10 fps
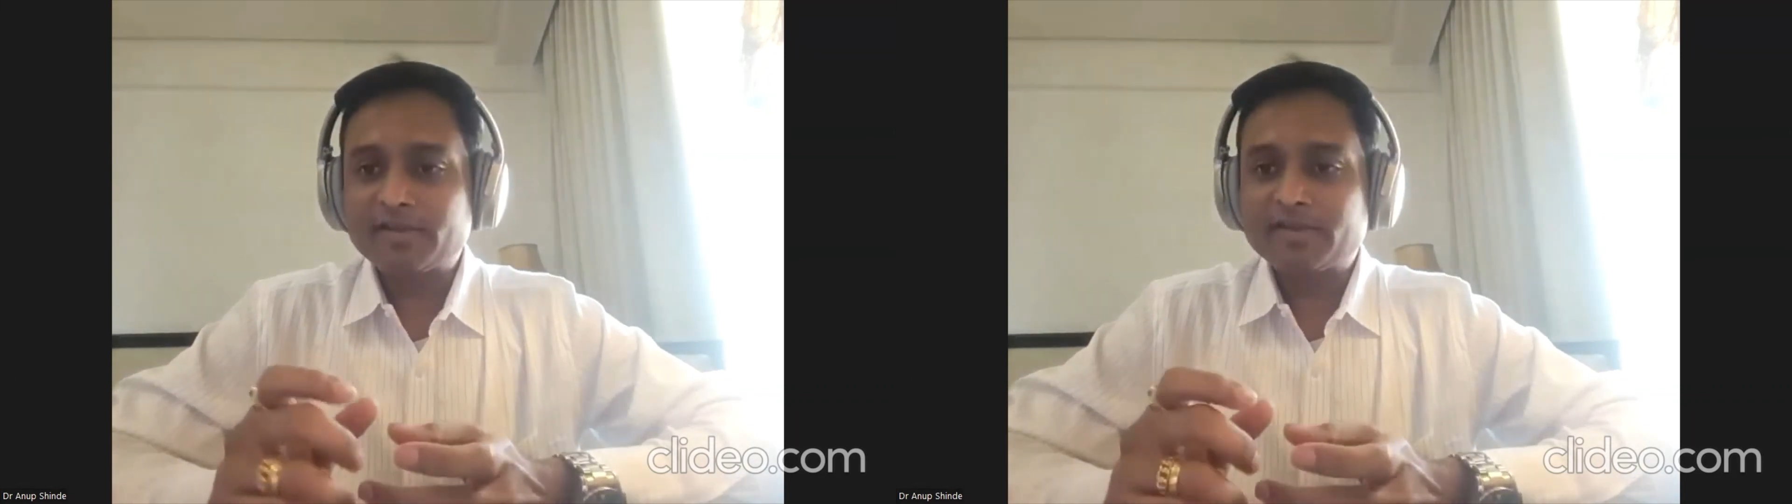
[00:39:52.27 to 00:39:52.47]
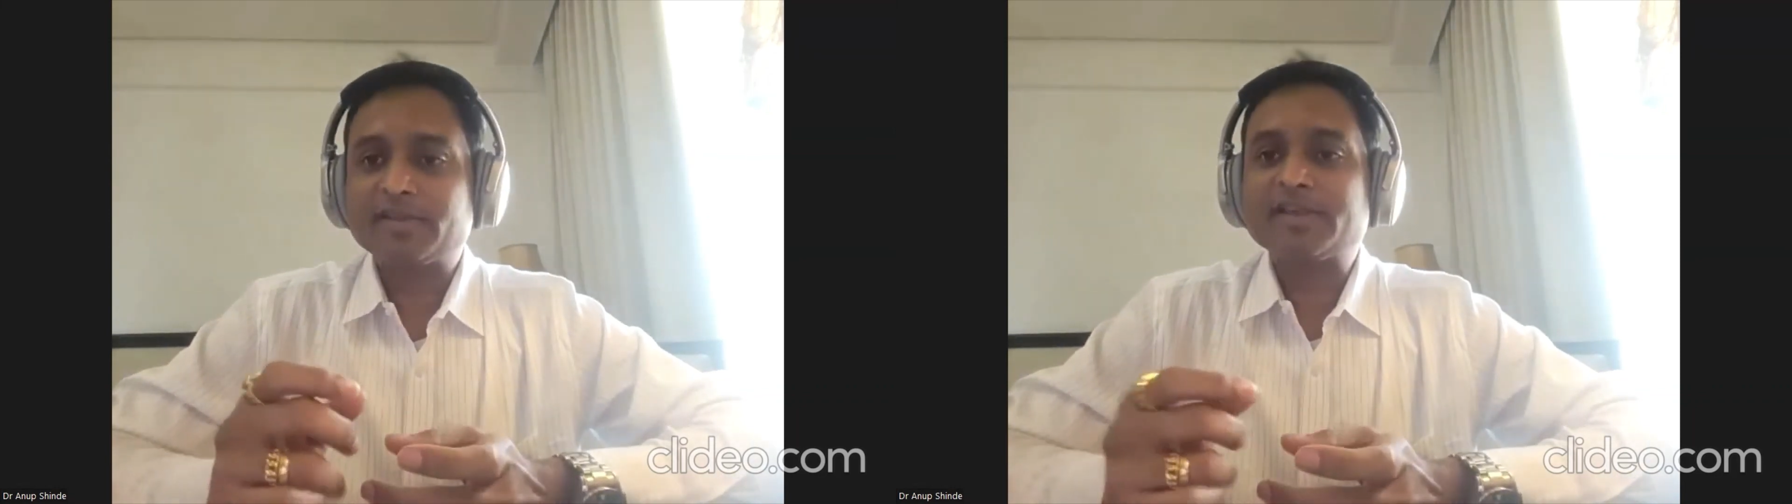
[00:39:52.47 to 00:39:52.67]

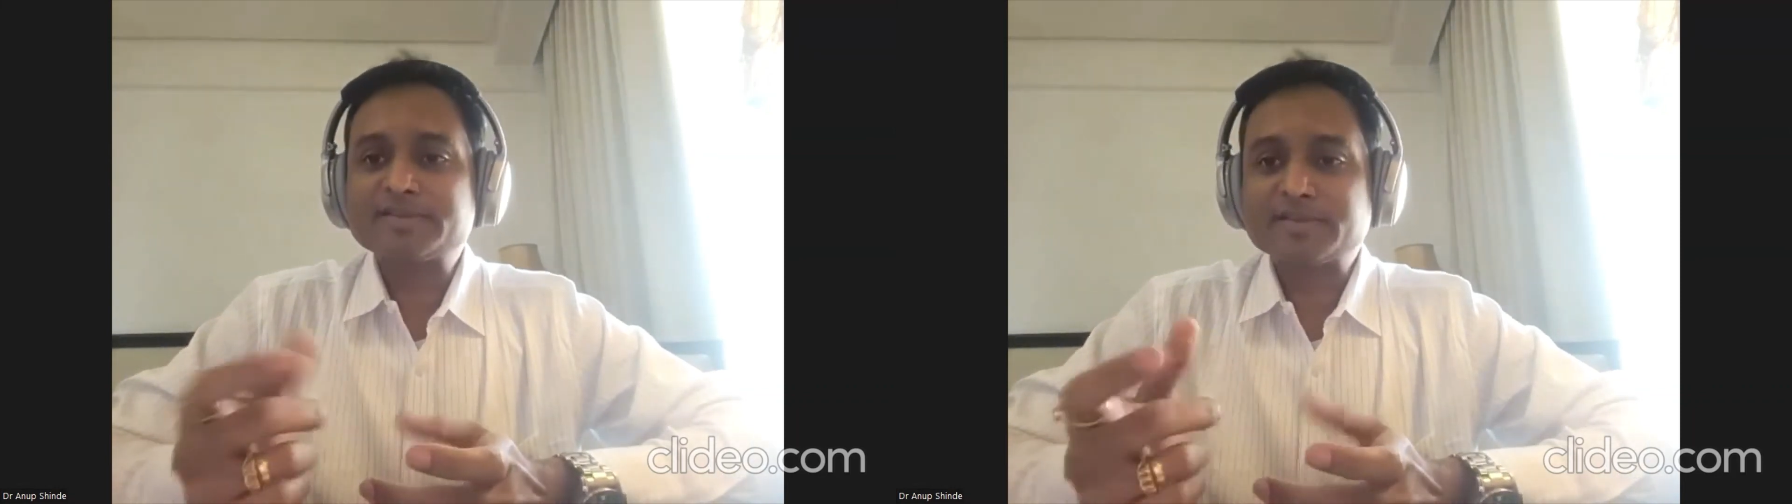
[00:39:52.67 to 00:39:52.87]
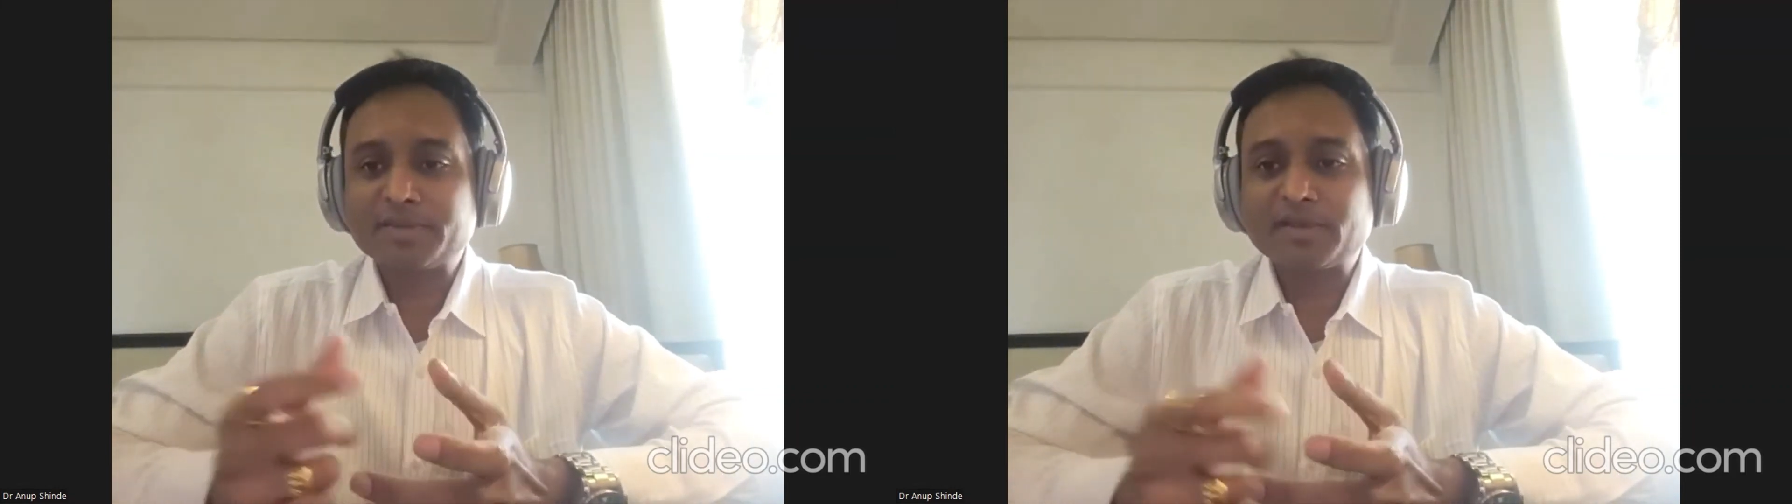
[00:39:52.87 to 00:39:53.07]
there is
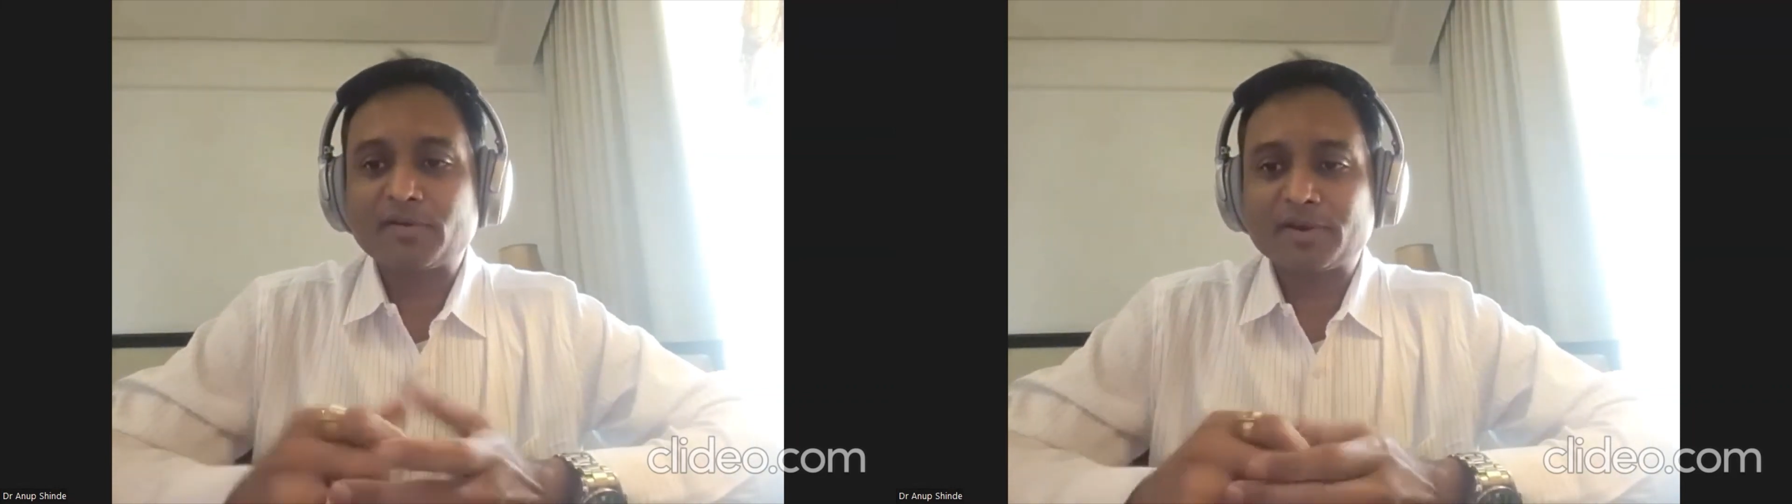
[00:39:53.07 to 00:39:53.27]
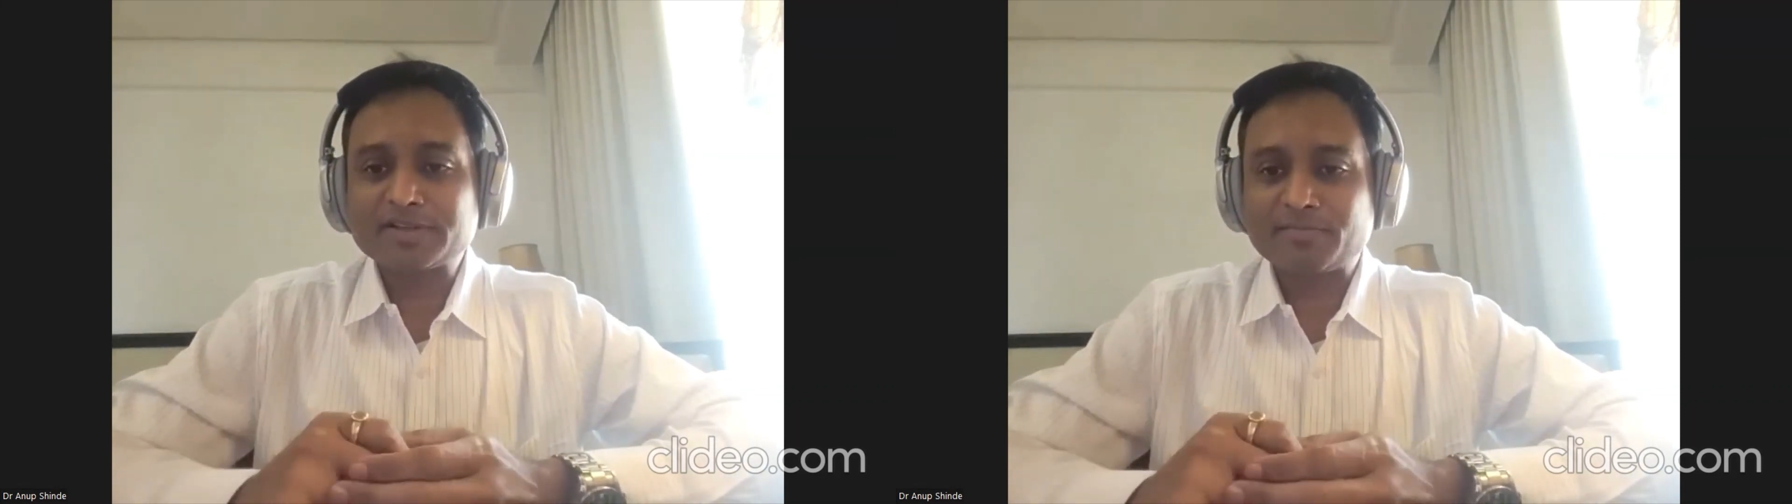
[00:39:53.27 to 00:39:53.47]
something
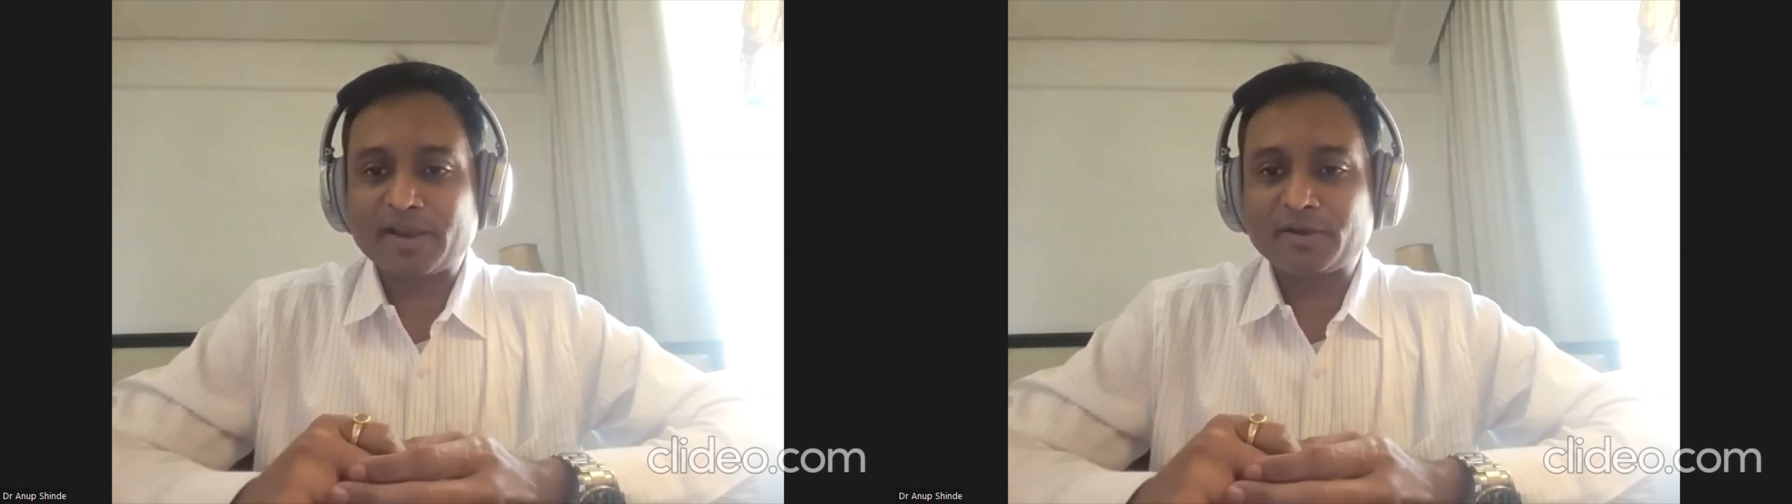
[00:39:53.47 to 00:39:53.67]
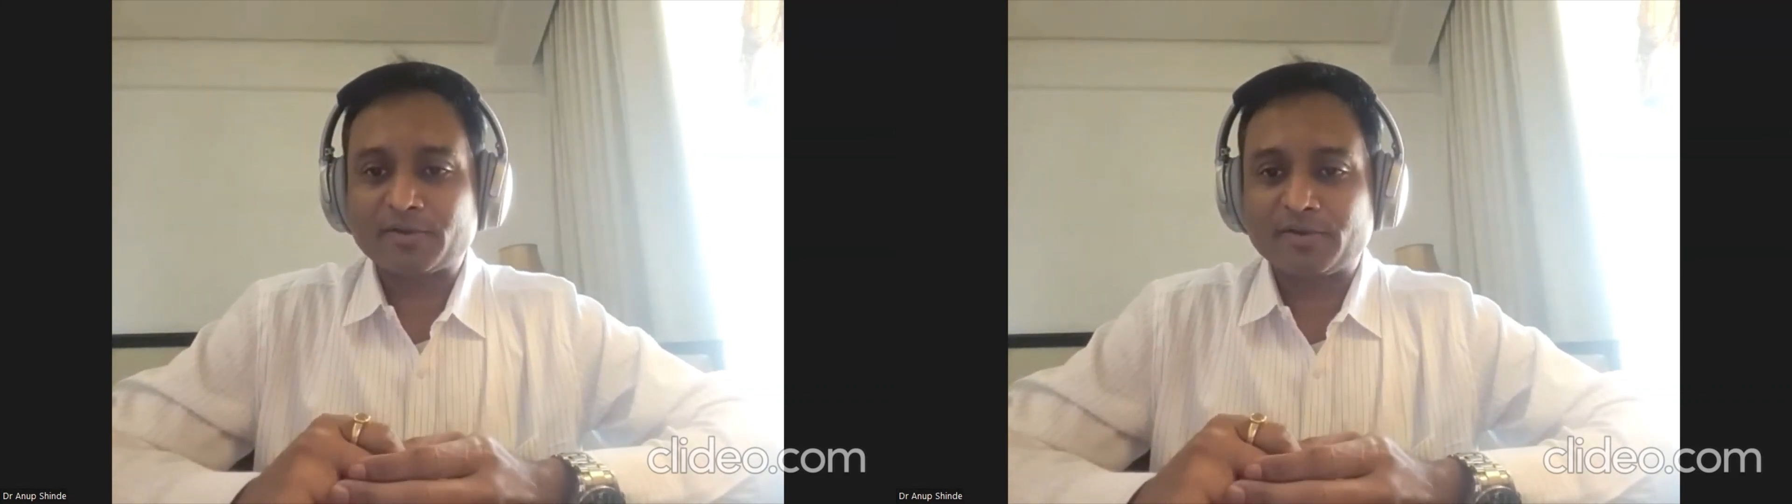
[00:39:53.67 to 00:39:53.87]
called as
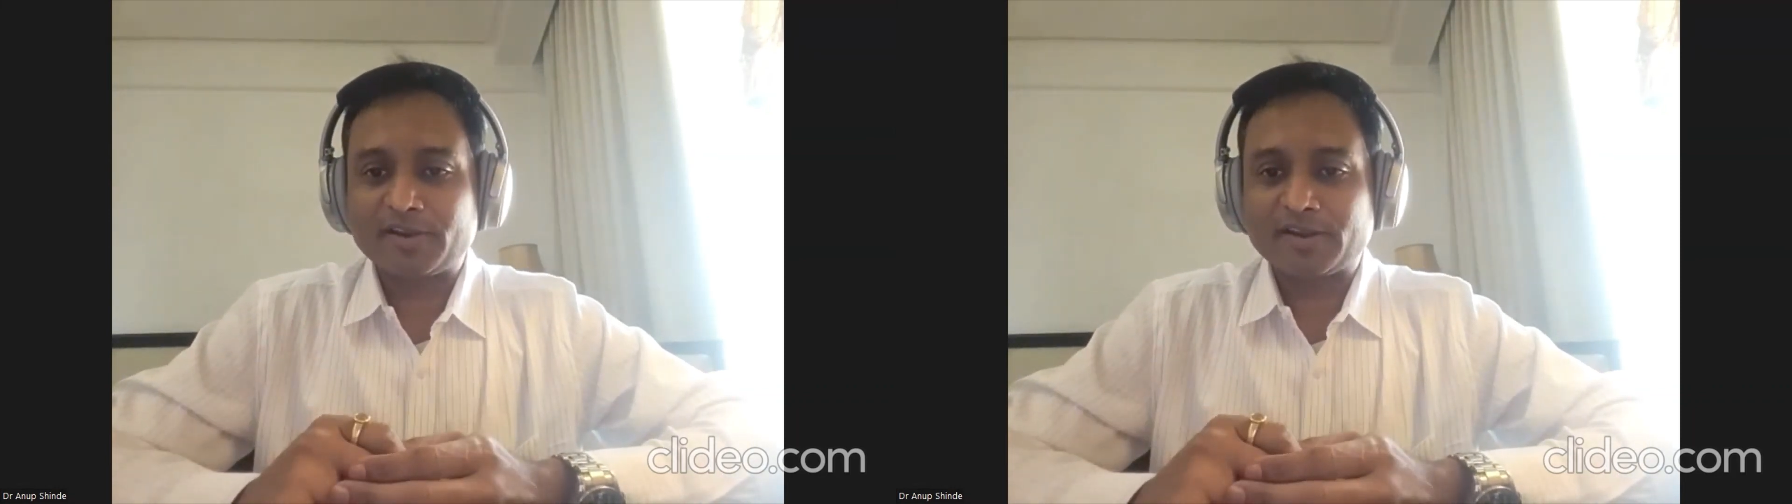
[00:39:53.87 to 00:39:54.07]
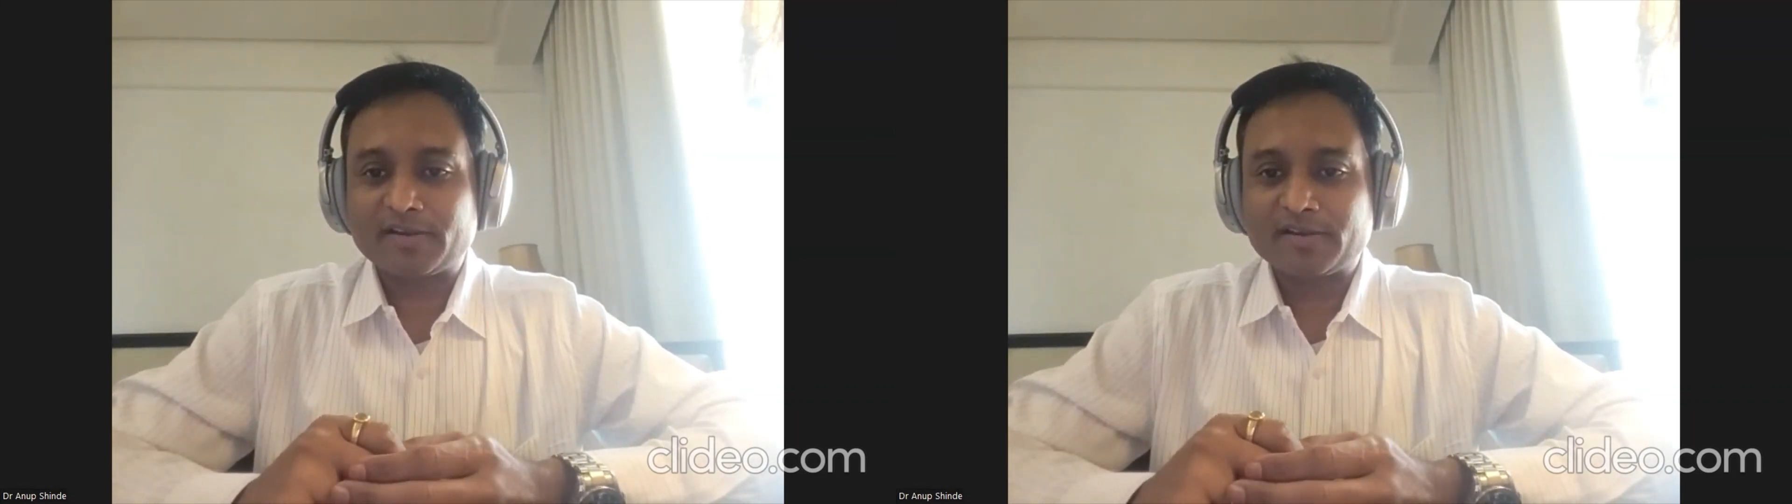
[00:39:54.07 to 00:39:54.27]
mitochondria.